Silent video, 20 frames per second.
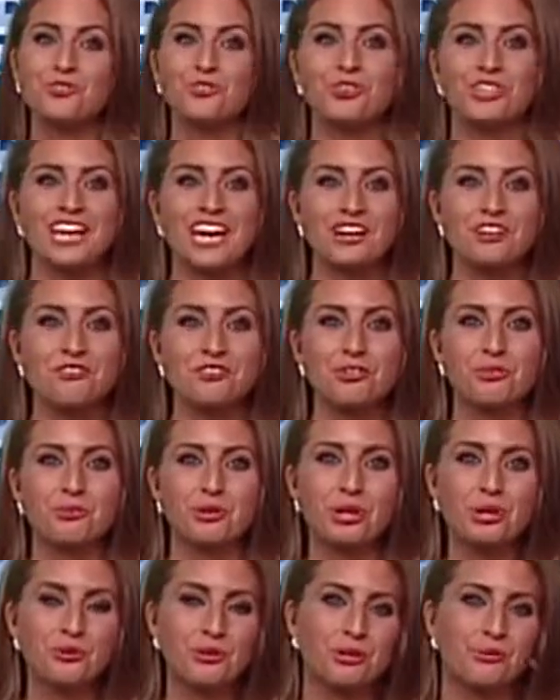for the end of your
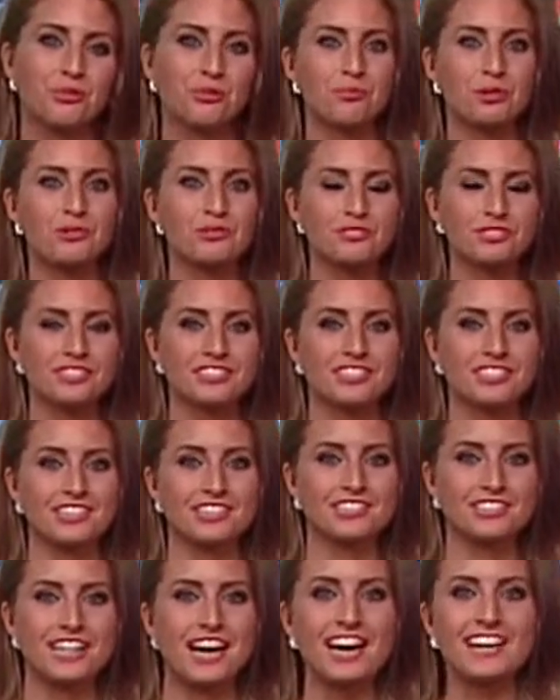work week with mostly
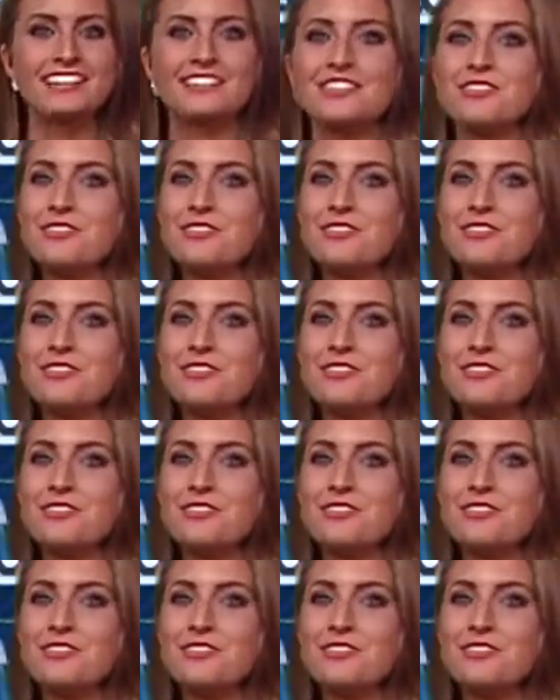sunny skies. And